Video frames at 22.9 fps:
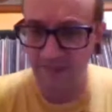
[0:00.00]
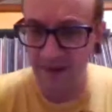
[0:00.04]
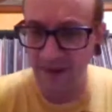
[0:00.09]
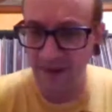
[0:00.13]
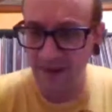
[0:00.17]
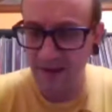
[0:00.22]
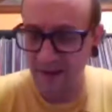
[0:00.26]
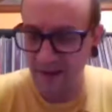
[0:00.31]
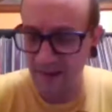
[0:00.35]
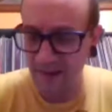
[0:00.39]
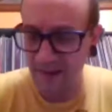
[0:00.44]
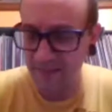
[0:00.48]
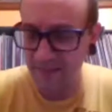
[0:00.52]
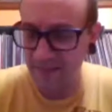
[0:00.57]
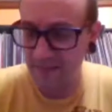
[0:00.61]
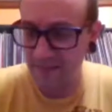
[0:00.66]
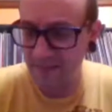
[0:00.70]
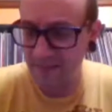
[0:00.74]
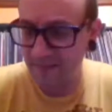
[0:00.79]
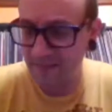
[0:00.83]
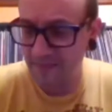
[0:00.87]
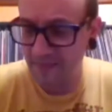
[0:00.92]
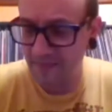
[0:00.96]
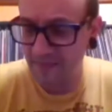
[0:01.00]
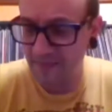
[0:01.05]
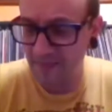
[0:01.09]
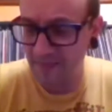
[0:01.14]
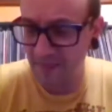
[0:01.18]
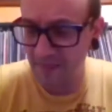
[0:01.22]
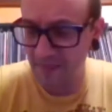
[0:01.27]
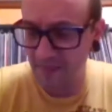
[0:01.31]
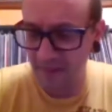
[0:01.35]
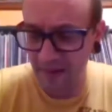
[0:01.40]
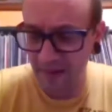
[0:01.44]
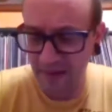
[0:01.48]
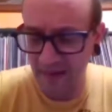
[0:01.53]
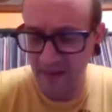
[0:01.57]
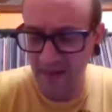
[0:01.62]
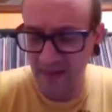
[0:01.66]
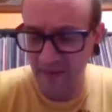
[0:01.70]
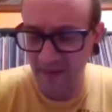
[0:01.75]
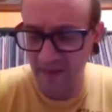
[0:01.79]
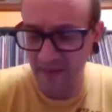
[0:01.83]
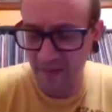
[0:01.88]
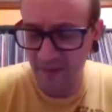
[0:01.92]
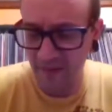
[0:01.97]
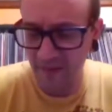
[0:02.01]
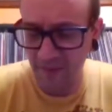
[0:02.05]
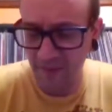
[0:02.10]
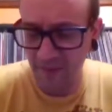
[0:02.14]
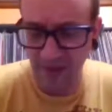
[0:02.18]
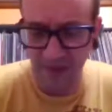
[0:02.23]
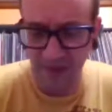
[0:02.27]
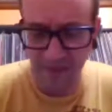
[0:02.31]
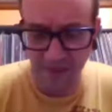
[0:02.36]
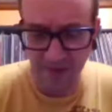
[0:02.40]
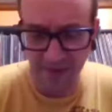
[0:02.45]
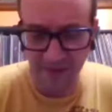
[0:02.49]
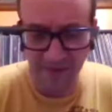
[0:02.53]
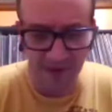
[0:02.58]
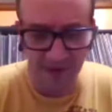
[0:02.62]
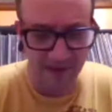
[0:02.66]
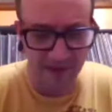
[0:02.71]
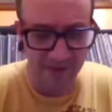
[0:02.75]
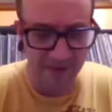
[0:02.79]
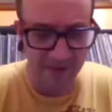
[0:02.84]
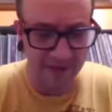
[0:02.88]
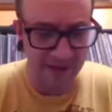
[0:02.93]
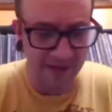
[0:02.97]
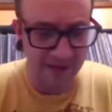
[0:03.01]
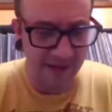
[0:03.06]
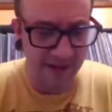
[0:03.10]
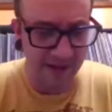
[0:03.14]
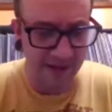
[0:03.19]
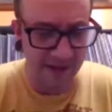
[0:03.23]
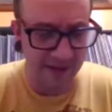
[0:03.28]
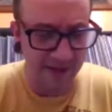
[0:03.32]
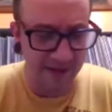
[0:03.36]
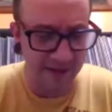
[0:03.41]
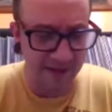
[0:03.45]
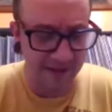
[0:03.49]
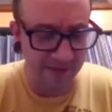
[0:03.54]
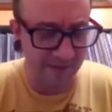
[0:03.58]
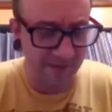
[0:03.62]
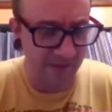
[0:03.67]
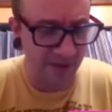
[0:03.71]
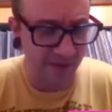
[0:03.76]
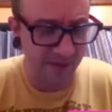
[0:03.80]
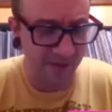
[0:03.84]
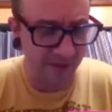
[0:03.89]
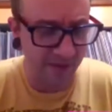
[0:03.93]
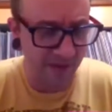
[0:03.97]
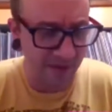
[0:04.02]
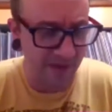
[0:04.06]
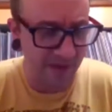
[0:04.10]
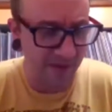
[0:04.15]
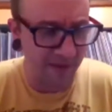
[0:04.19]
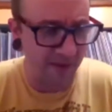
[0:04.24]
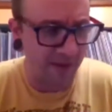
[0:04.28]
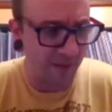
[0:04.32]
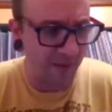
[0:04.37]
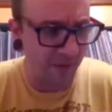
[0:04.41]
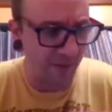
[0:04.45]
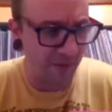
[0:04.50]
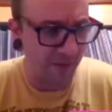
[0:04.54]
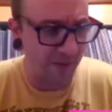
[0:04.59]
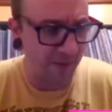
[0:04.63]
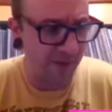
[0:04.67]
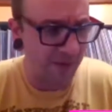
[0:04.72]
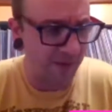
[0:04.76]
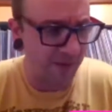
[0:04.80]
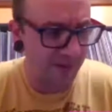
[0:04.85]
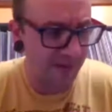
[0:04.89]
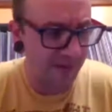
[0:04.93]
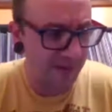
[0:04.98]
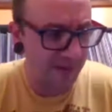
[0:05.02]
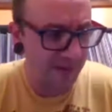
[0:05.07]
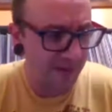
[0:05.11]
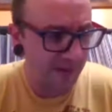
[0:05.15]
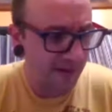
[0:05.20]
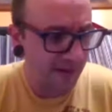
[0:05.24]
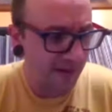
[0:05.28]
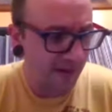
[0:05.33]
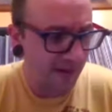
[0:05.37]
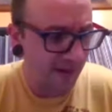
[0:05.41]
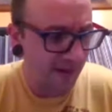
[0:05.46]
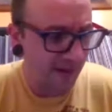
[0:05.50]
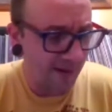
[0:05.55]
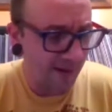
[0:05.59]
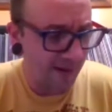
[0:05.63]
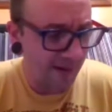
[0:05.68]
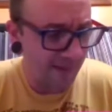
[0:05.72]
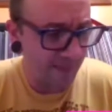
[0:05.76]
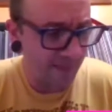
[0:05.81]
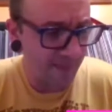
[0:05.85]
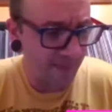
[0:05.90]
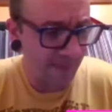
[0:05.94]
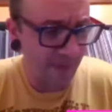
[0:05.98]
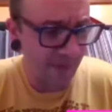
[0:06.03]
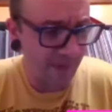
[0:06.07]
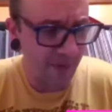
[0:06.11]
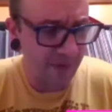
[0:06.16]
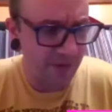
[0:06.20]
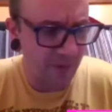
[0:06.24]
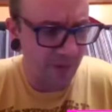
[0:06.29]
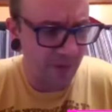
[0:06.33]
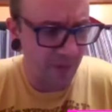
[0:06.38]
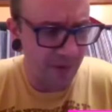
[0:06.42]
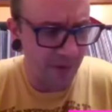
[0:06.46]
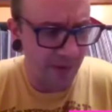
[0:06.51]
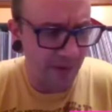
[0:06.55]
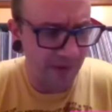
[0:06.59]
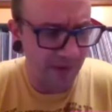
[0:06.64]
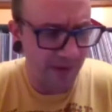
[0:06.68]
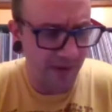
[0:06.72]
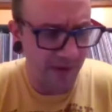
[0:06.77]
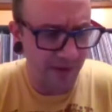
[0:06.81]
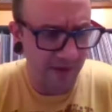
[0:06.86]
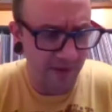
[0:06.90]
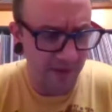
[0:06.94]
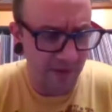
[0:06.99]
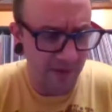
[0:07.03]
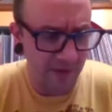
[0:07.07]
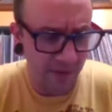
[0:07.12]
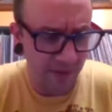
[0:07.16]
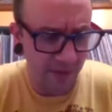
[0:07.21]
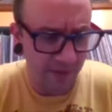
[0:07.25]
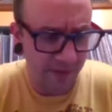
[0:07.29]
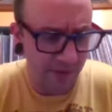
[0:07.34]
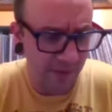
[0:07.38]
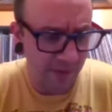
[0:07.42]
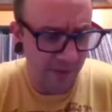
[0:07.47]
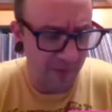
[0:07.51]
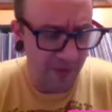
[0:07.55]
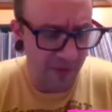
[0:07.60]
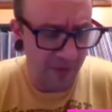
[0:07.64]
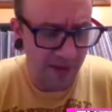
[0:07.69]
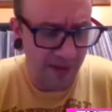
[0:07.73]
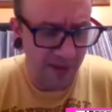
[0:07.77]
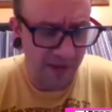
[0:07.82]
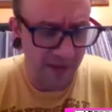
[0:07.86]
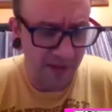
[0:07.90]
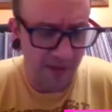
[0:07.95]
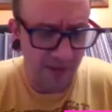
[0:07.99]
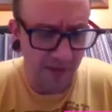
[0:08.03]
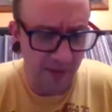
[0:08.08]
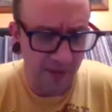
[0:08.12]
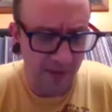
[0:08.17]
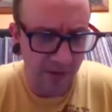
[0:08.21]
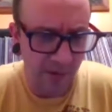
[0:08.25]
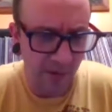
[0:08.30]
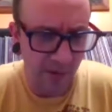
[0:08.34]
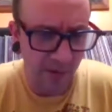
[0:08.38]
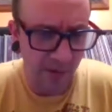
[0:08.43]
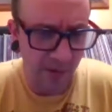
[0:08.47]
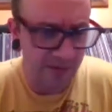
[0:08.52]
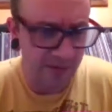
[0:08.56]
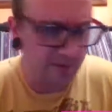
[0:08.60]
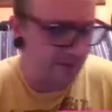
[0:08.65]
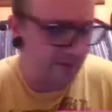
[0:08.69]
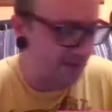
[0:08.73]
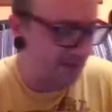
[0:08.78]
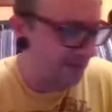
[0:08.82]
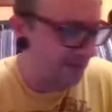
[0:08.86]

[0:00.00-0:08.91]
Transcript: Like, he's very, very talented guy, very, very easy to work with. So we went down to New York for a weekend to record.